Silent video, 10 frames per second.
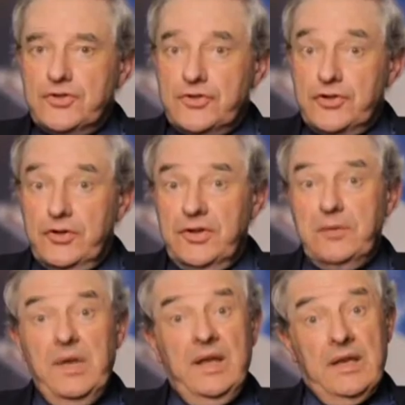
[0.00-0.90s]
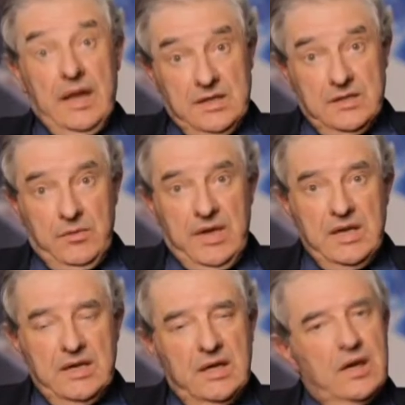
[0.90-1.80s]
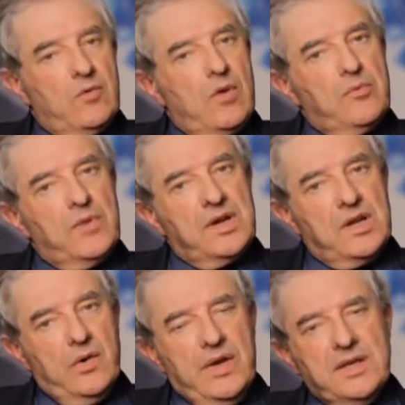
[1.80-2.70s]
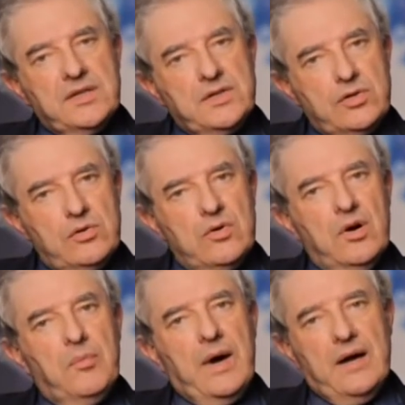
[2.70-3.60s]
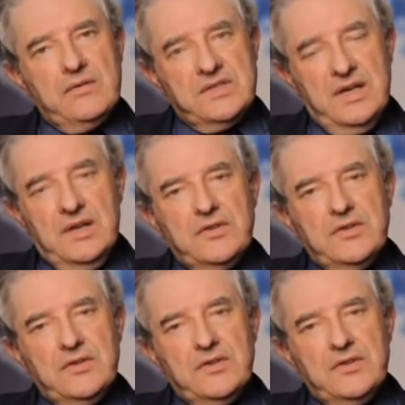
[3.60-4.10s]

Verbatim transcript: Join me next week when we're going to talk about